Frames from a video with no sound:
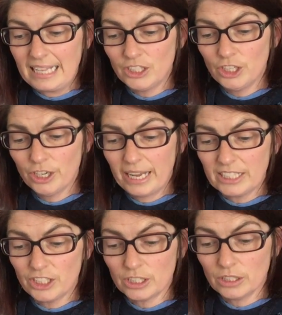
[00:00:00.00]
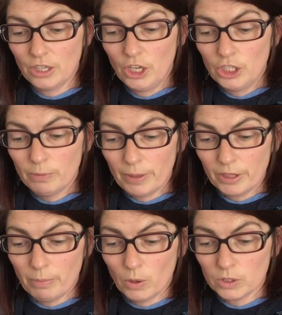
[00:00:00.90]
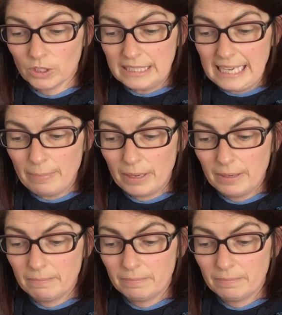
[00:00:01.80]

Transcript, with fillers: into her kitchen to put the box on the table.